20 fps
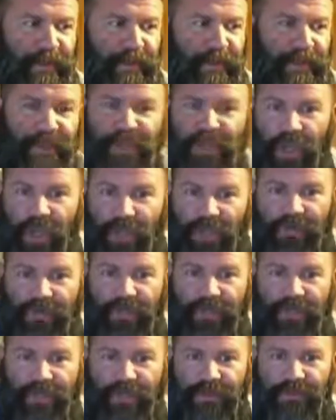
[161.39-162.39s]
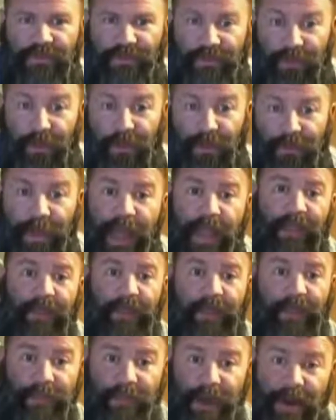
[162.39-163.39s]
these countries feel about
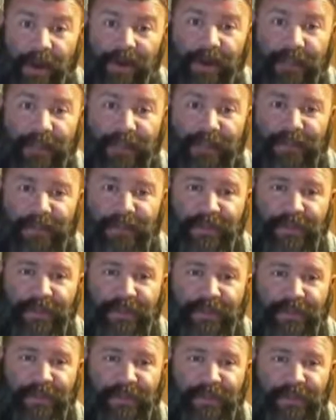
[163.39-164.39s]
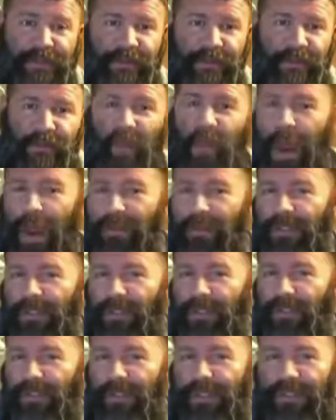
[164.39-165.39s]
Americans, why would
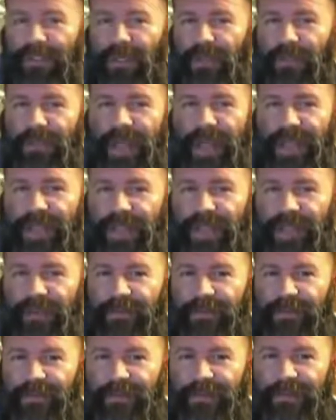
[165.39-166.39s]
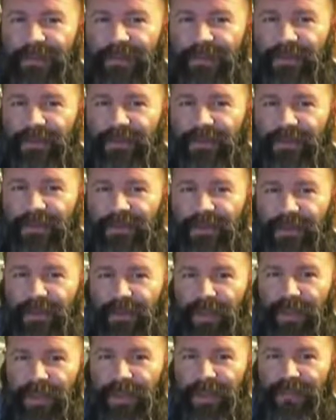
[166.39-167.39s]
you be so naive to
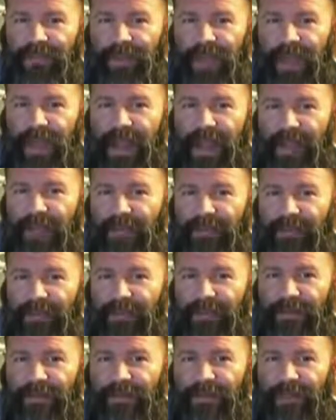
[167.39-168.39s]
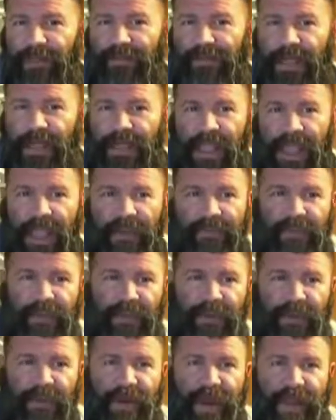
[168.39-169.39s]
believe that if they came to the
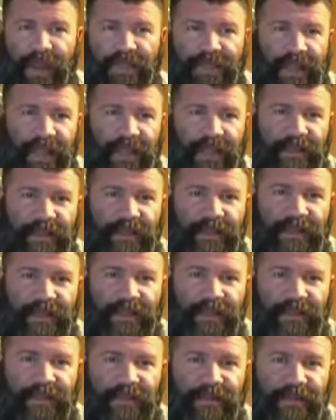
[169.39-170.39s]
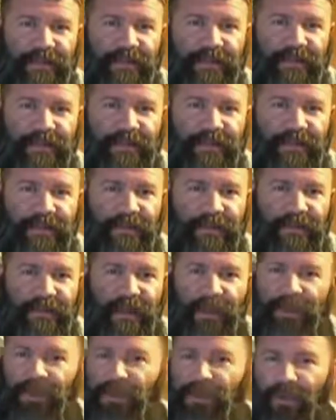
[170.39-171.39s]
United States,
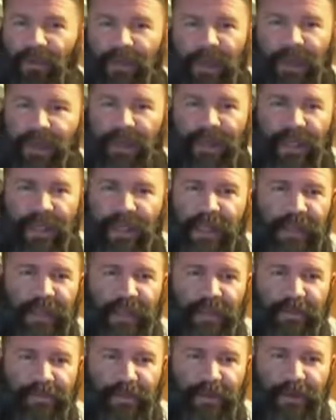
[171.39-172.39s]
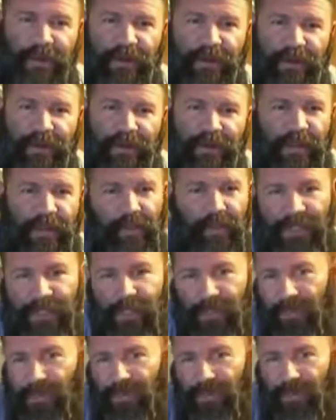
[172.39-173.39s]
they would do anything any different than what
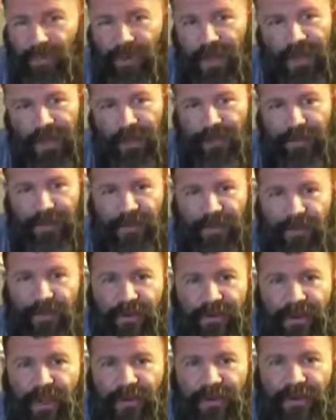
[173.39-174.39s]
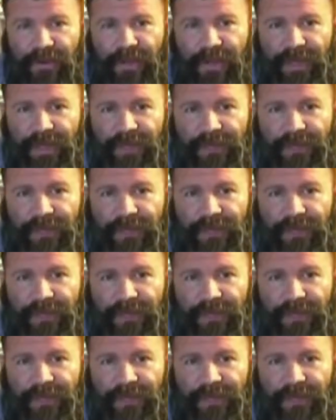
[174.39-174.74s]
they would do right here in their own country?